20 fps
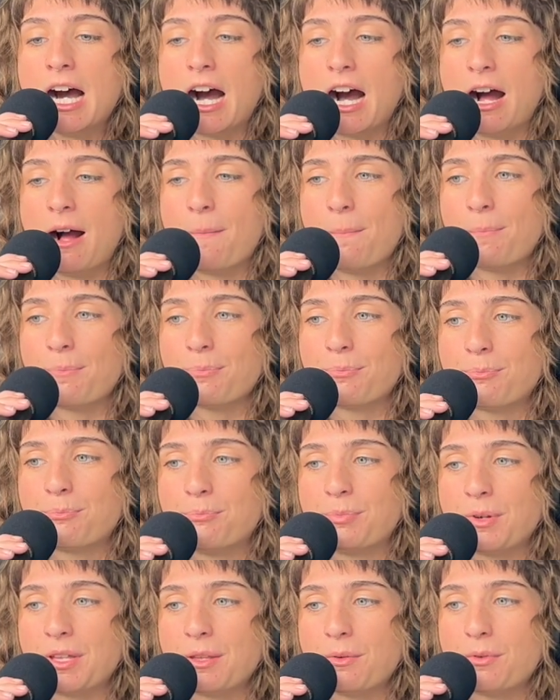
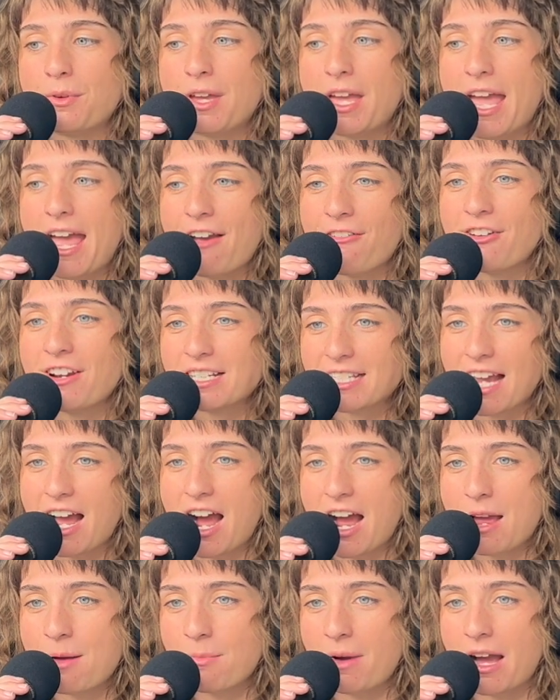But every
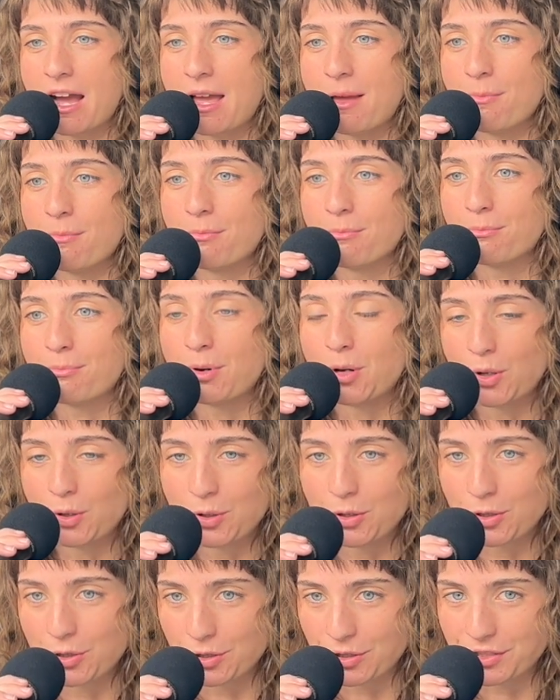time I'm
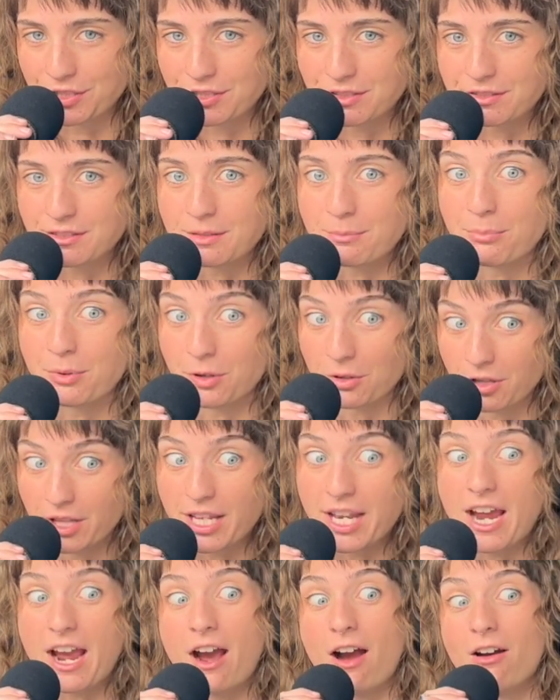pulled to pull
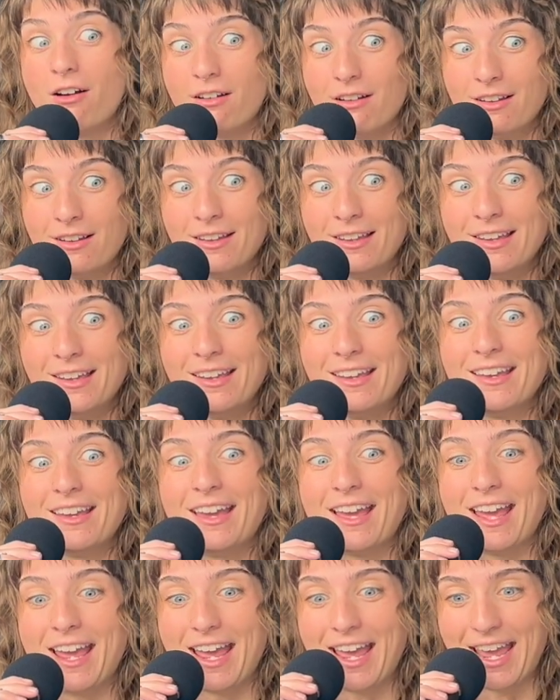it out
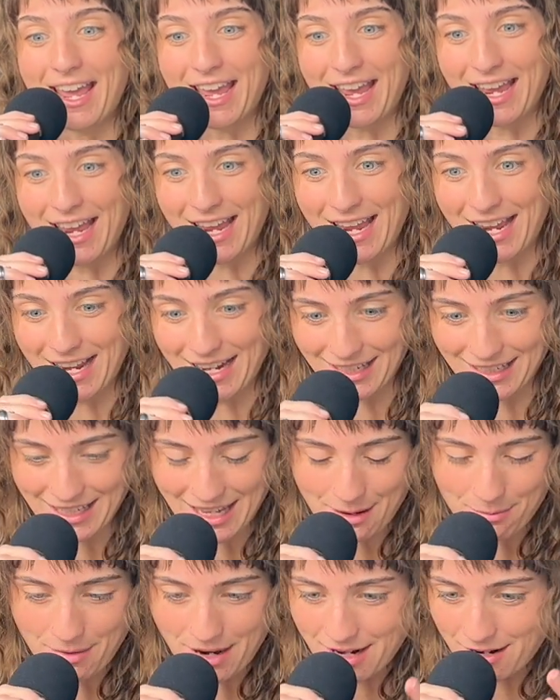and
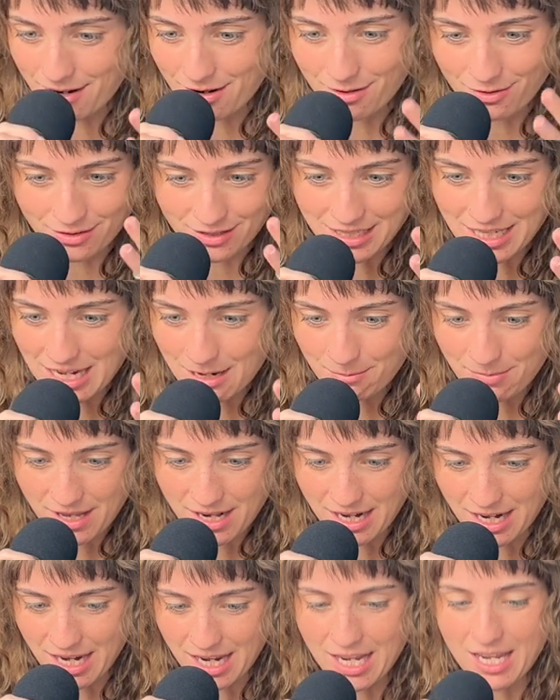get my nose deep
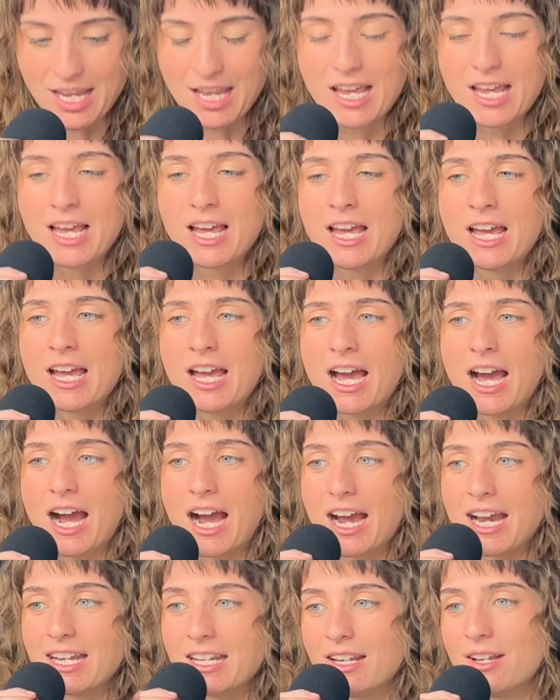in it,
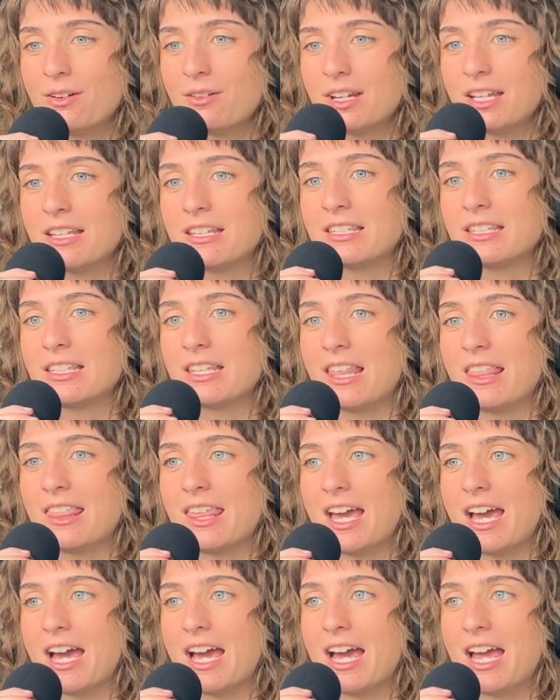I notice
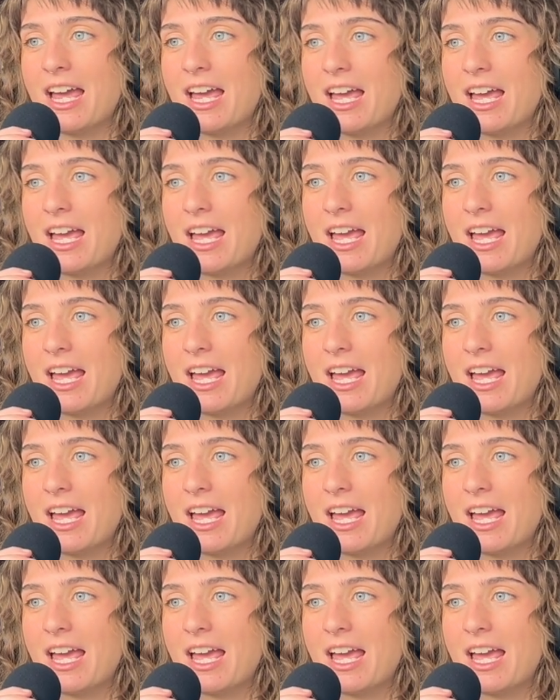that